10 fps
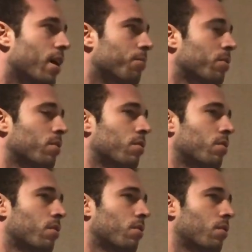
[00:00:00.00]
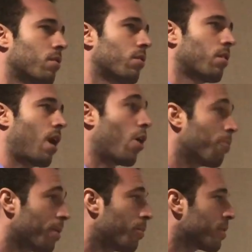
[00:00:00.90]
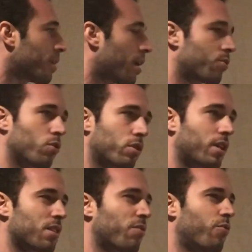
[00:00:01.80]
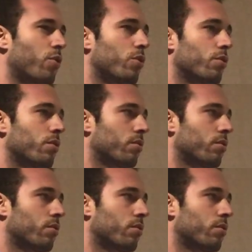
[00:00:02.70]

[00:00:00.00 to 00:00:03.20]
time, I remember that I took a glass of water,